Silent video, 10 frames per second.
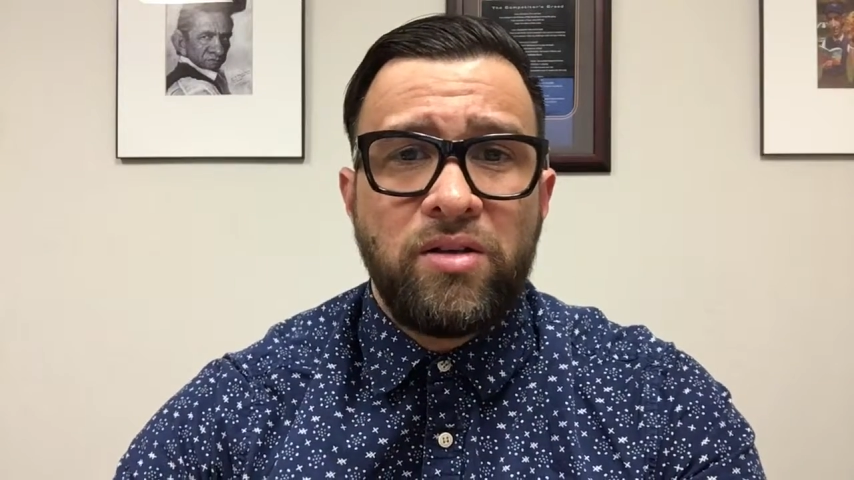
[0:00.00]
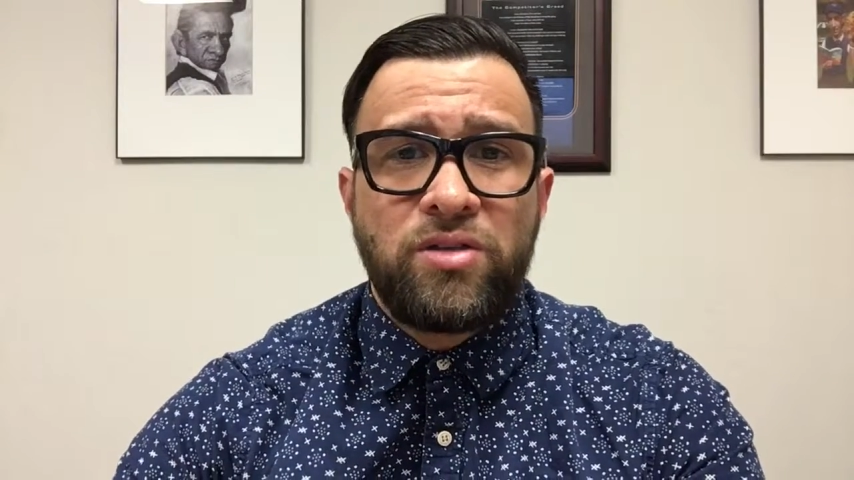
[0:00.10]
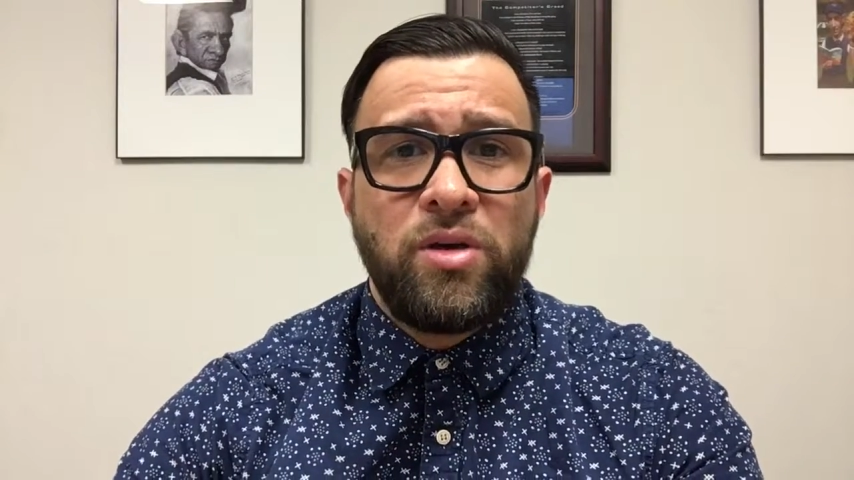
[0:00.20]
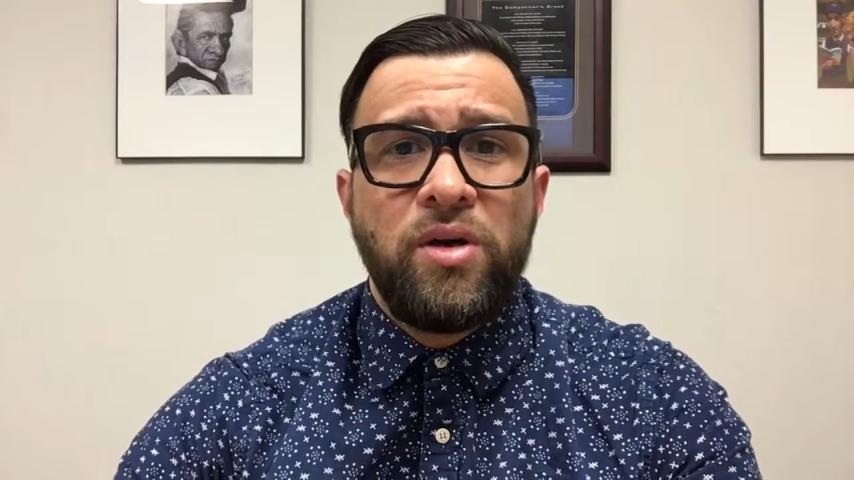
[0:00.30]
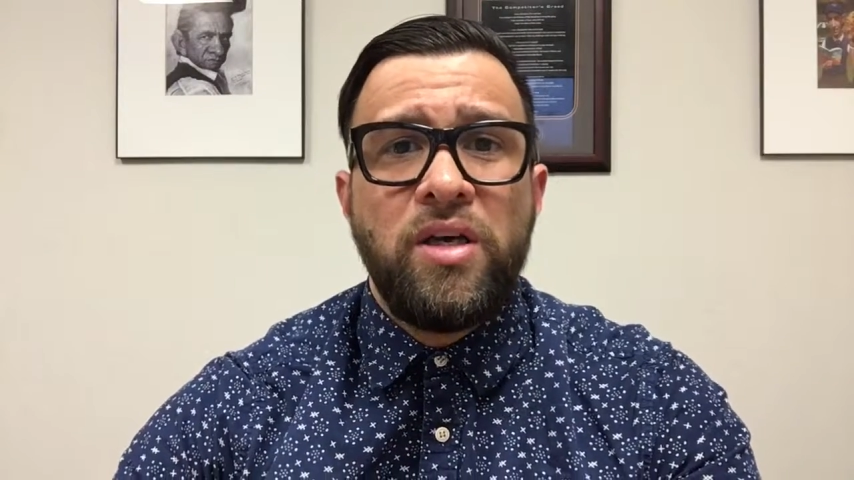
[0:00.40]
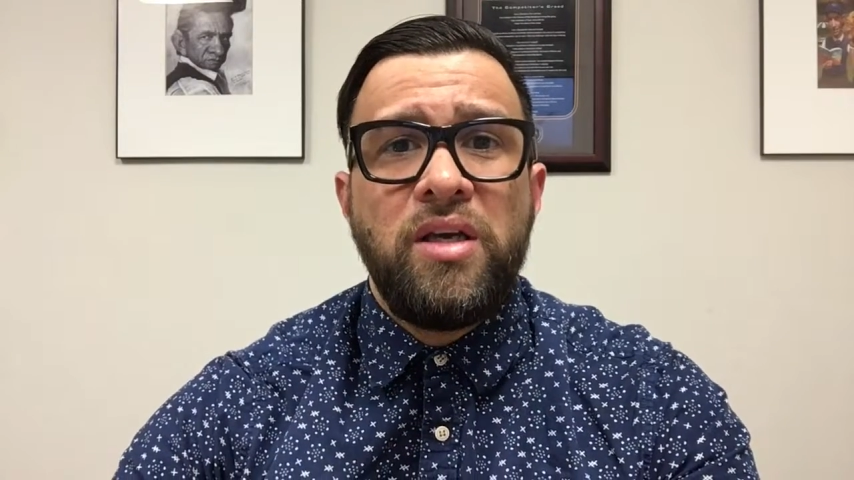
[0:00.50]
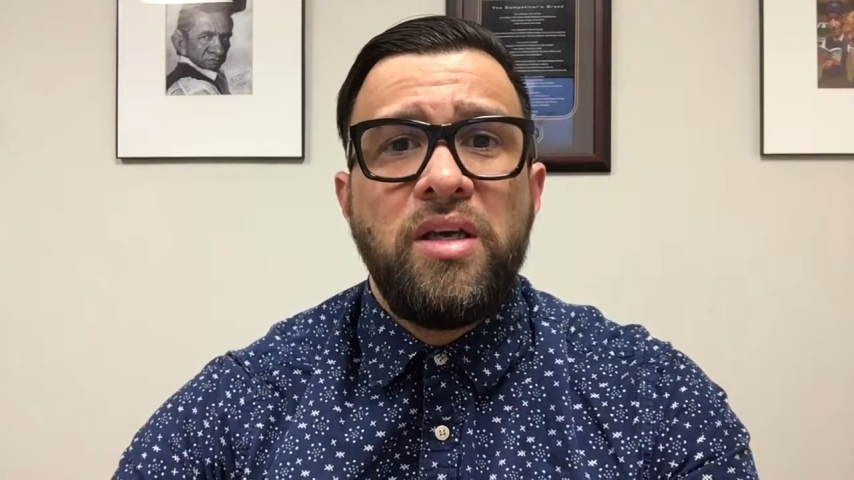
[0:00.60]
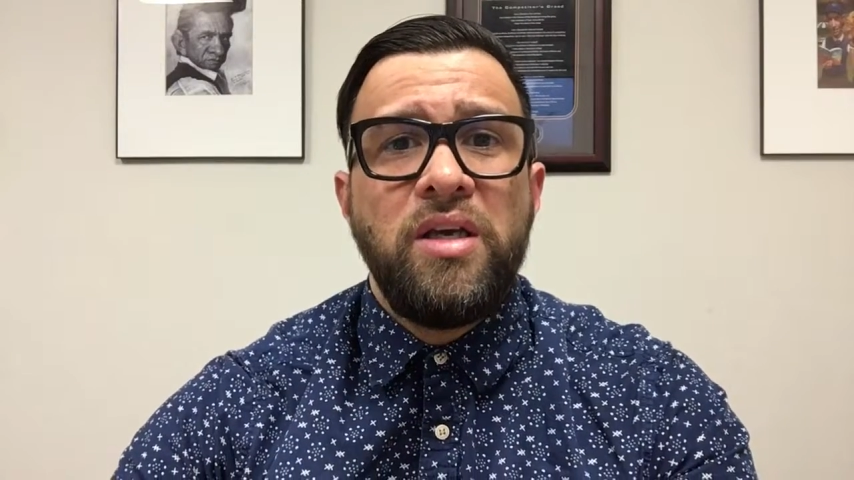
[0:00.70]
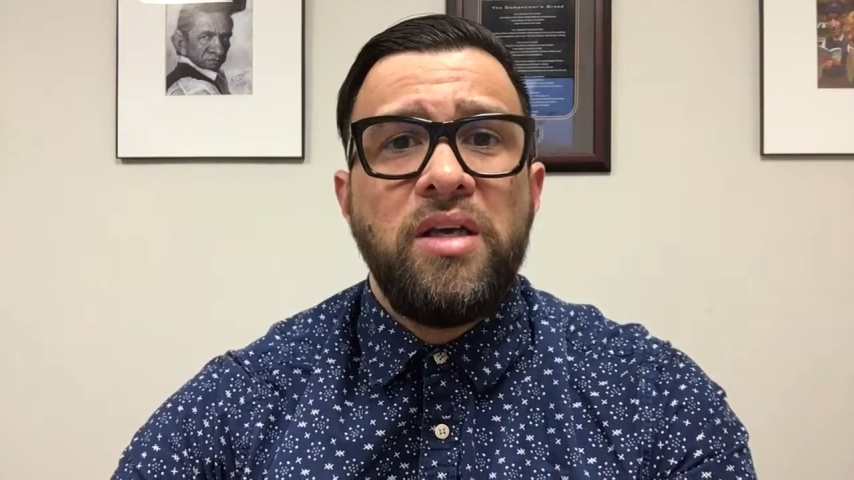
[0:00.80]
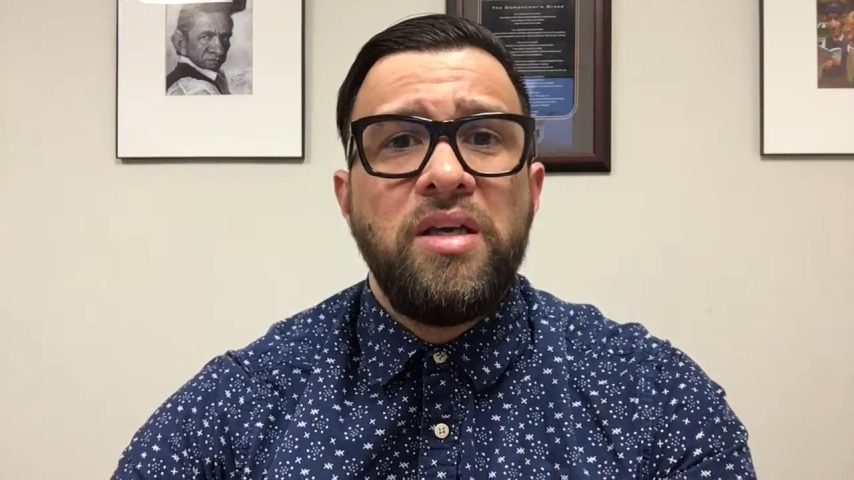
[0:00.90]
So
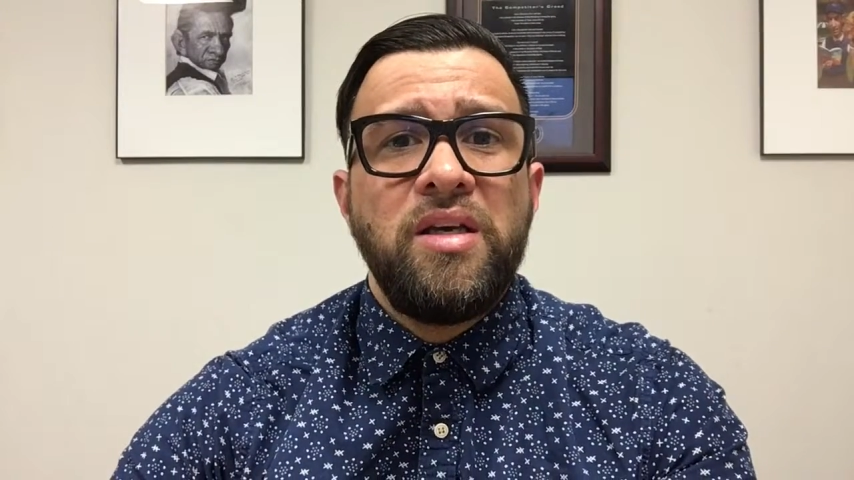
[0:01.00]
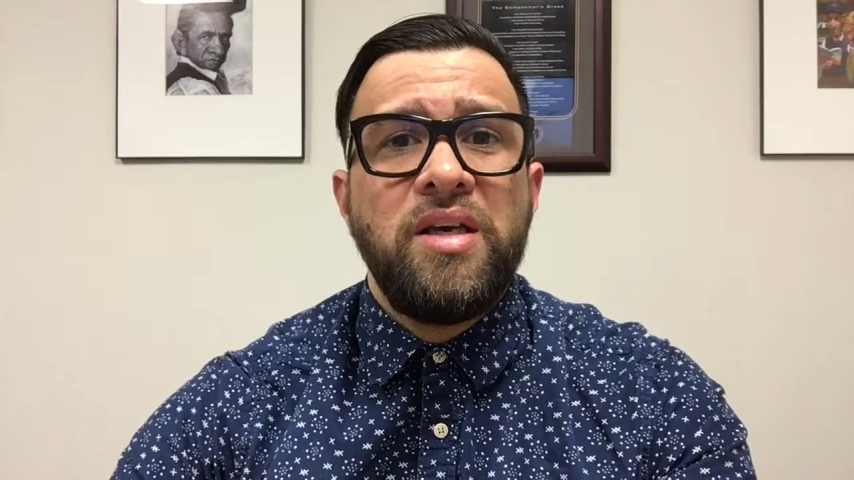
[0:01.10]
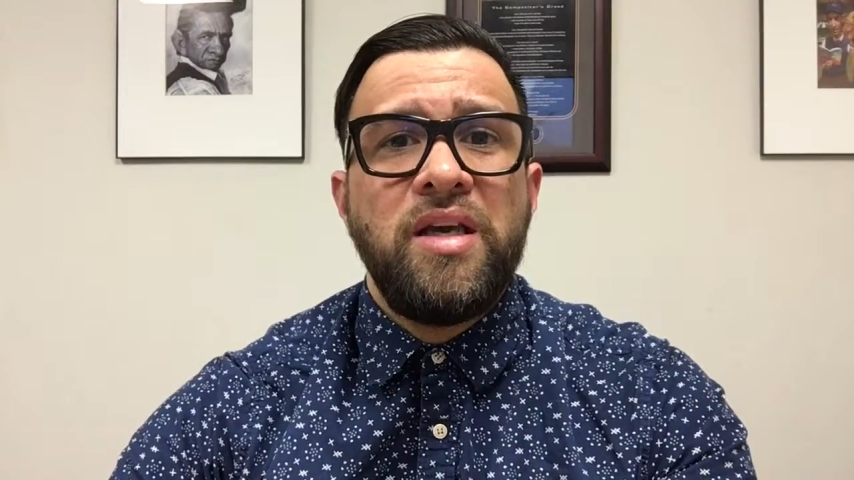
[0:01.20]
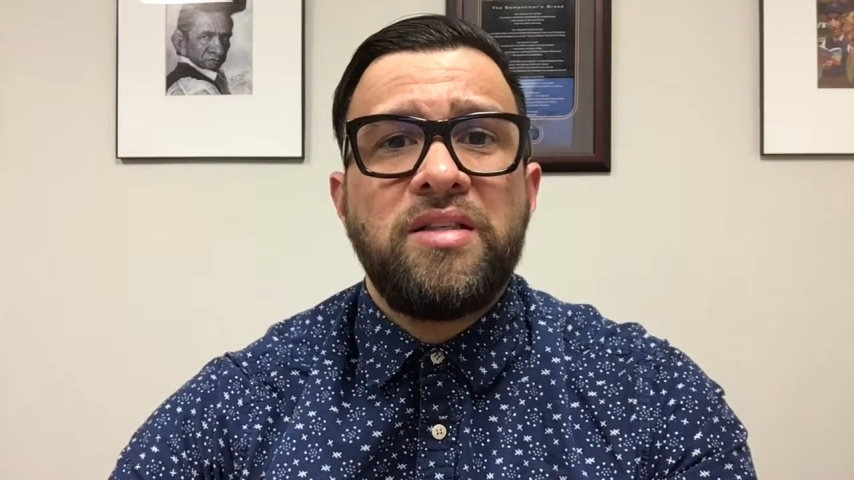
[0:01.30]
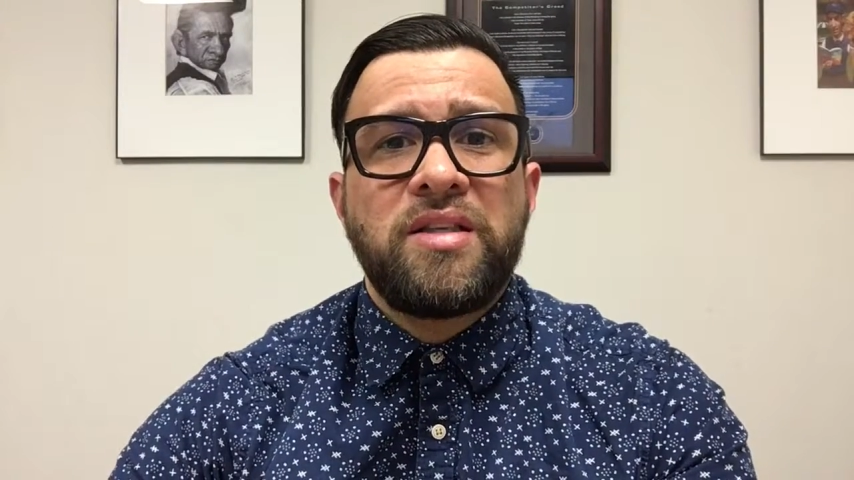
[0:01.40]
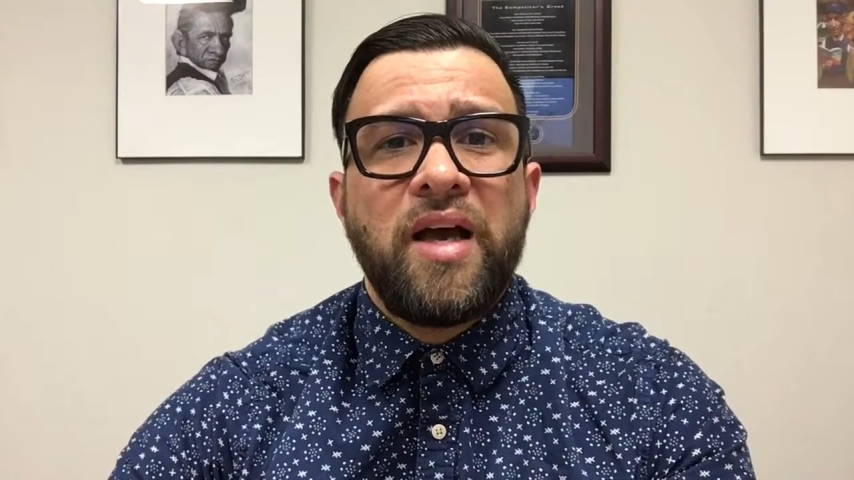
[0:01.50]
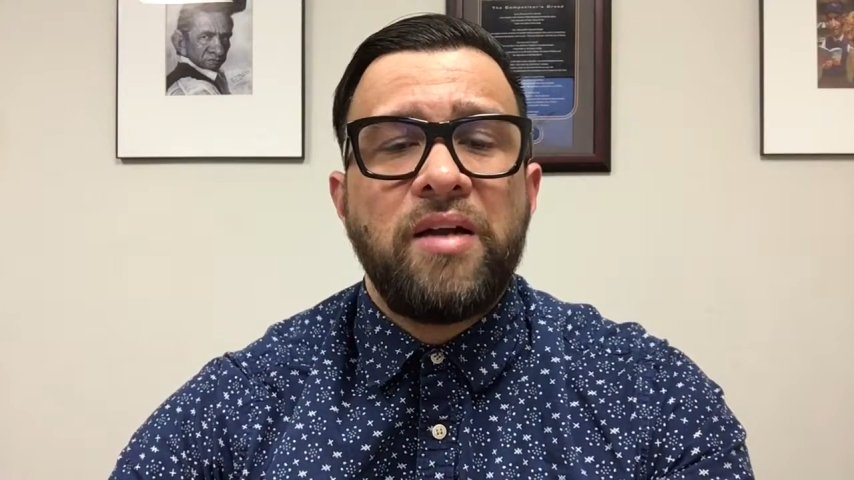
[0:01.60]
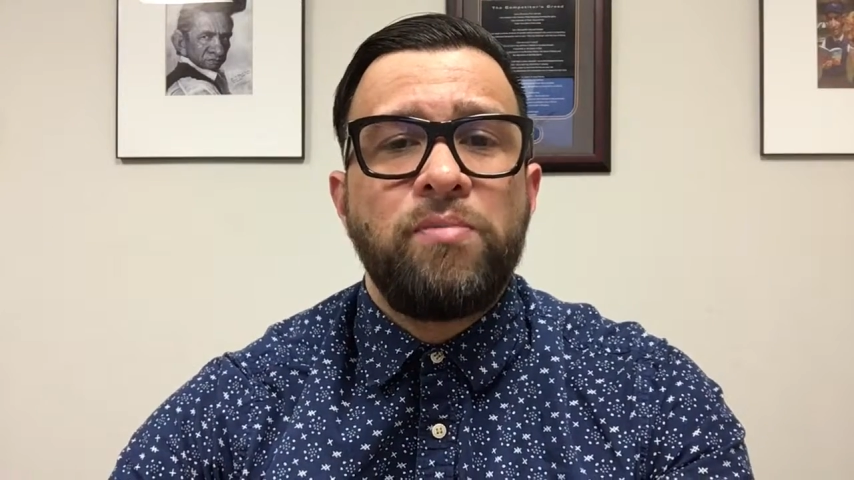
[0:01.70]
it's kind